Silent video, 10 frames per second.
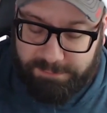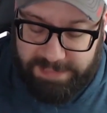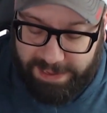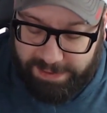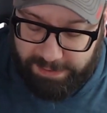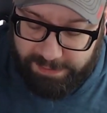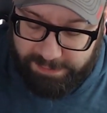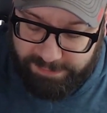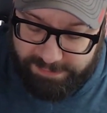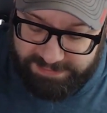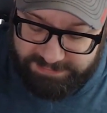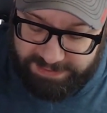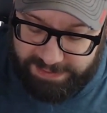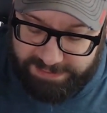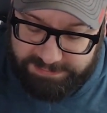These
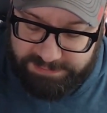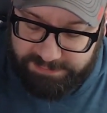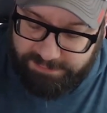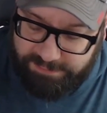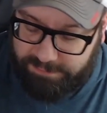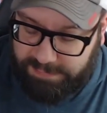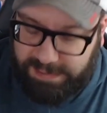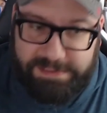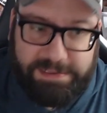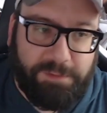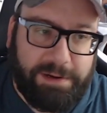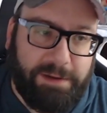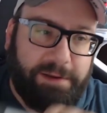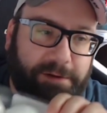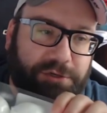guys, I'm going to take one out
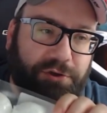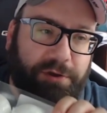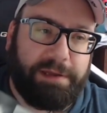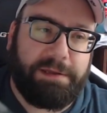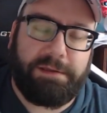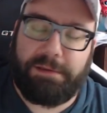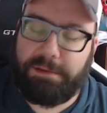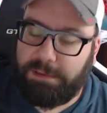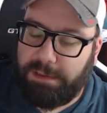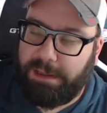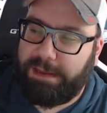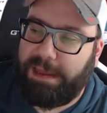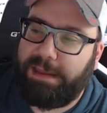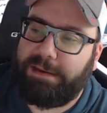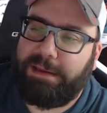here and show you.
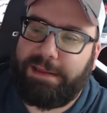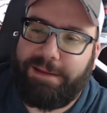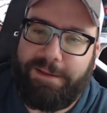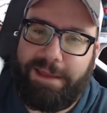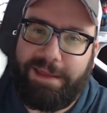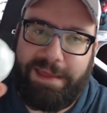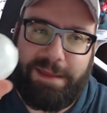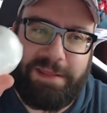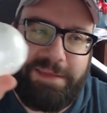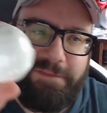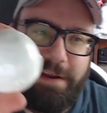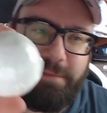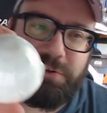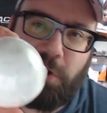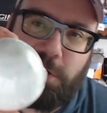Again, I mean, they very
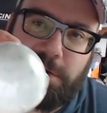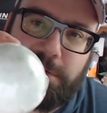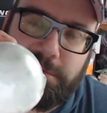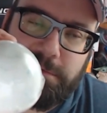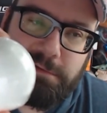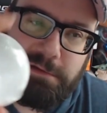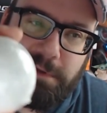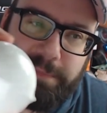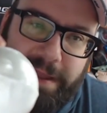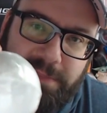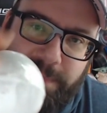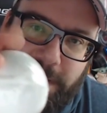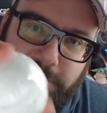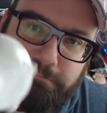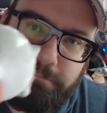much are a bath
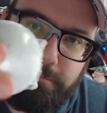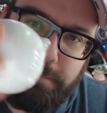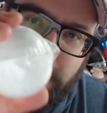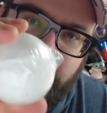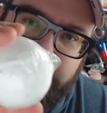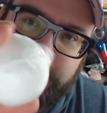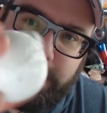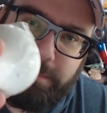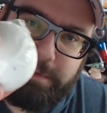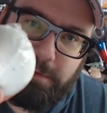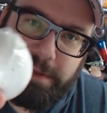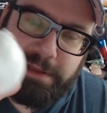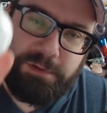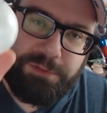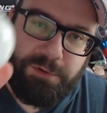bomb. That's kind of what they're like.
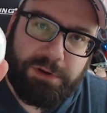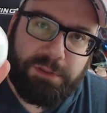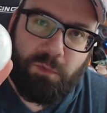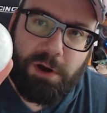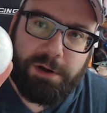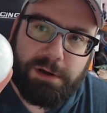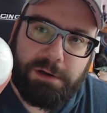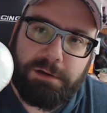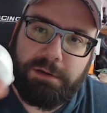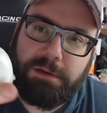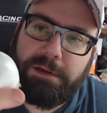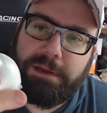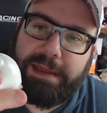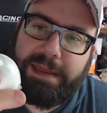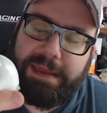You throw it in the water
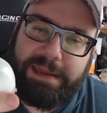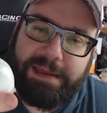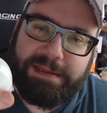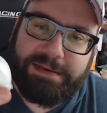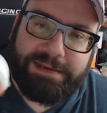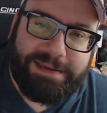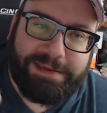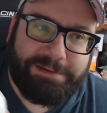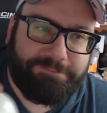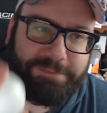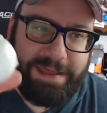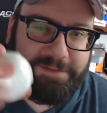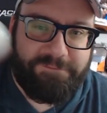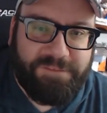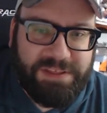and it kind of
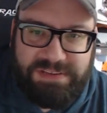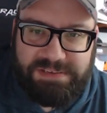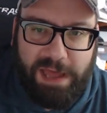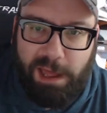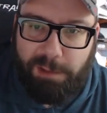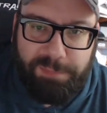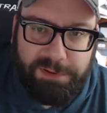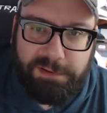fizzes up,